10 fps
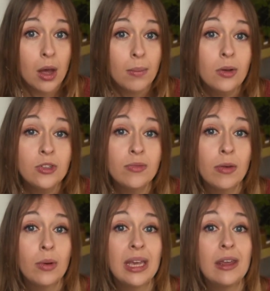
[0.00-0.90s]
Most of
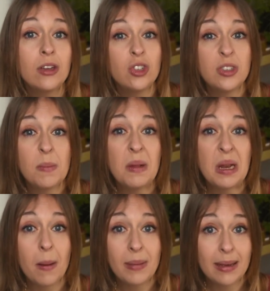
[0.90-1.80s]
it will either just simply
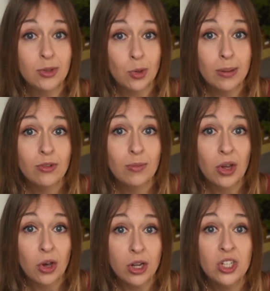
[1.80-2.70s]
not be absorbed from
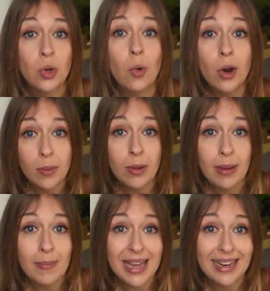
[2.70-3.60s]
the gut or will
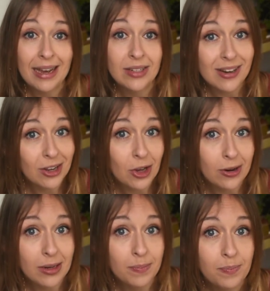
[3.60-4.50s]
be peed out in our
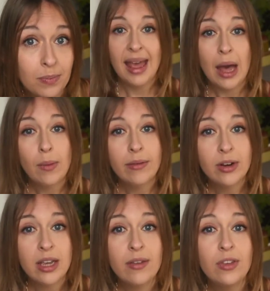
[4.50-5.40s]
urine.
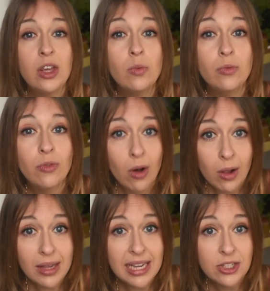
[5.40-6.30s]
However, if you
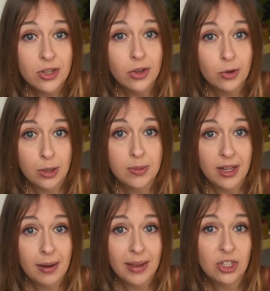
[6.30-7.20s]
fall into the groups
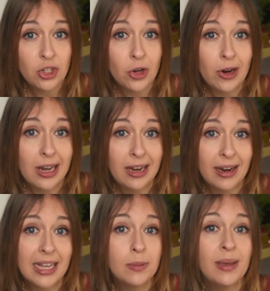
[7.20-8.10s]
that I mentioned earlier
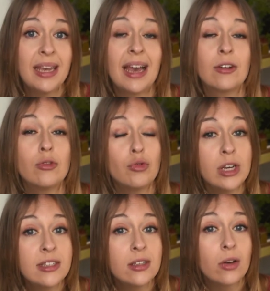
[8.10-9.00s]
as being at
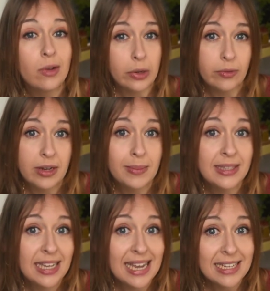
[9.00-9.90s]
risk of low vitamin
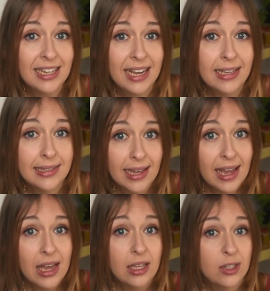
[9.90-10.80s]
C intakes,
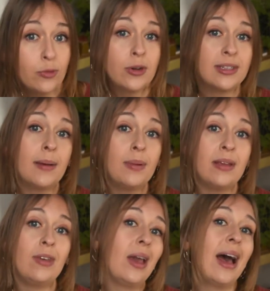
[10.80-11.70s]
so for example,
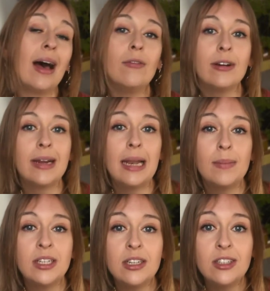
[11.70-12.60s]
if you have very
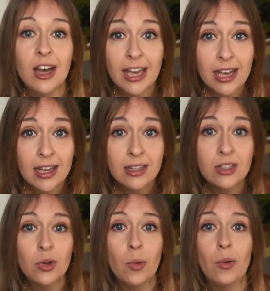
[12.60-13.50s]
limited diet
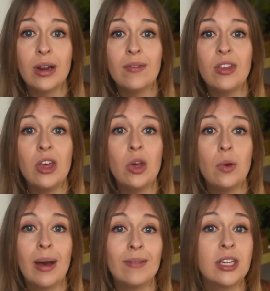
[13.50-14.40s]
or if you
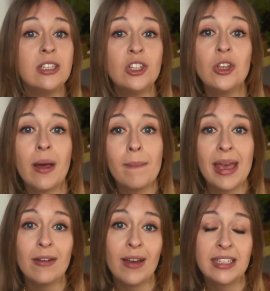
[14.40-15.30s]
have a condition that
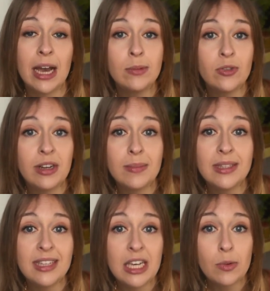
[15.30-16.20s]
may affect how much vitamin
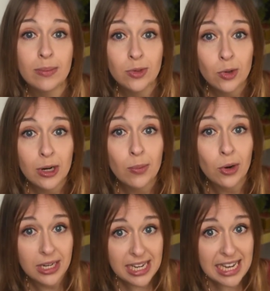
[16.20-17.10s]
C you absorb
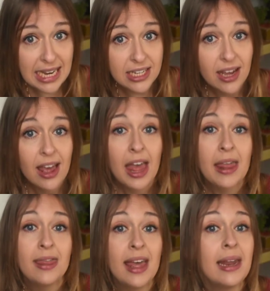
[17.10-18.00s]
or need,
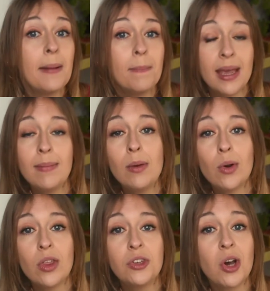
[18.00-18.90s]
then it may be
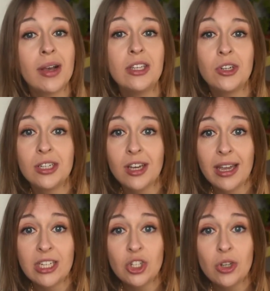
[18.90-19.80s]
worth talking to your
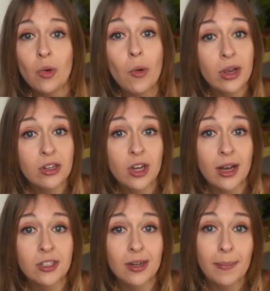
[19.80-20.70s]
dietitian or your
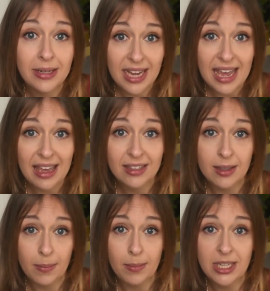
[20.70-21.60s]
doctor about taking a
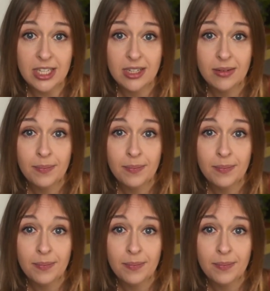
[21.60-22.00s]
supplement.